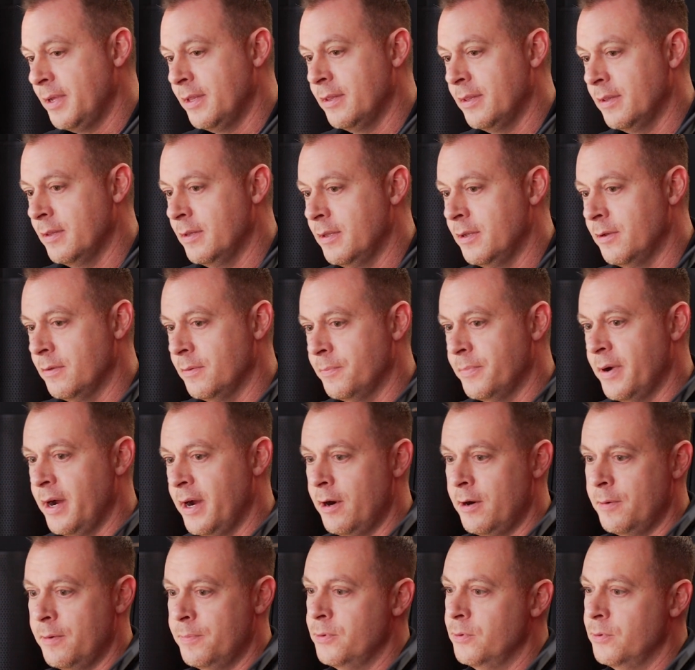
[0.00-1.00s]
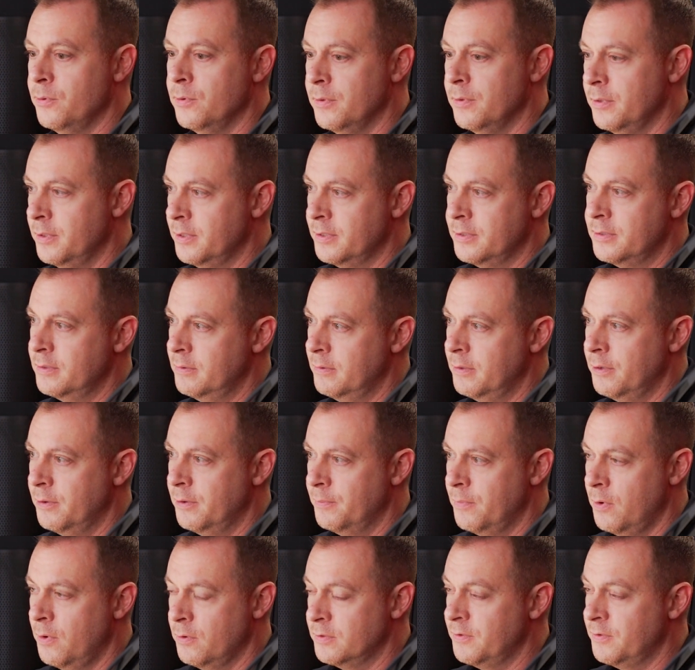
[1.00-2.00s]
I mean, the buyer pool is,
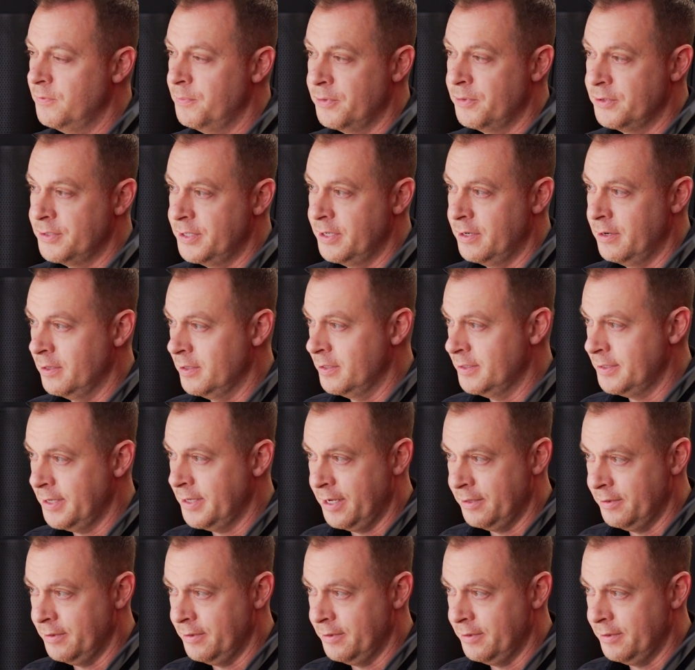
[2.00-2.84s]
most of them are sitting on the